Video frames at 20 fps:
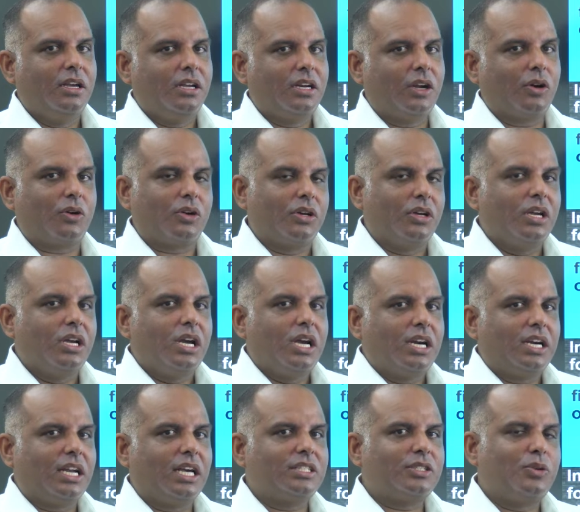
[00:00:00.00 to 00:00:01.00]
Now,
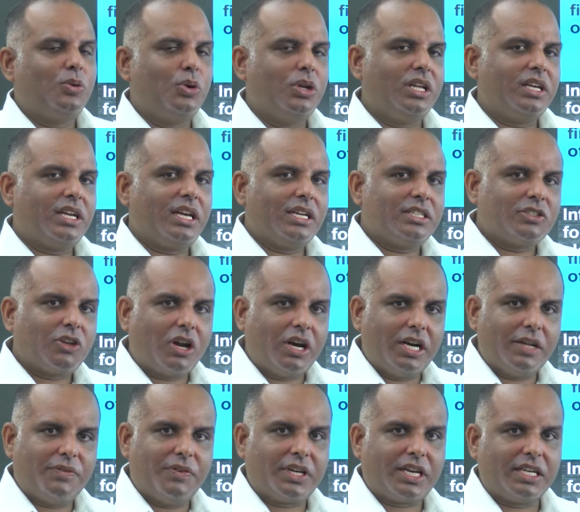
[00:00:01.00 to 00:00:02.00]
does cooling and
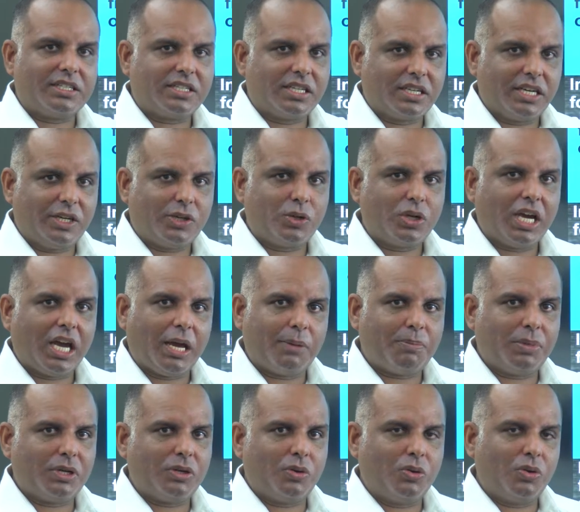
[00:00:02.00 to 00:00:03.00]
solidification need to
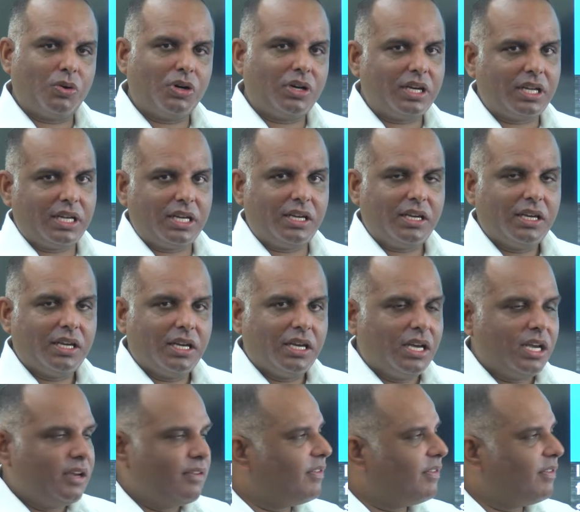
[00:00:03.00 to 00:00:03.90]
happen only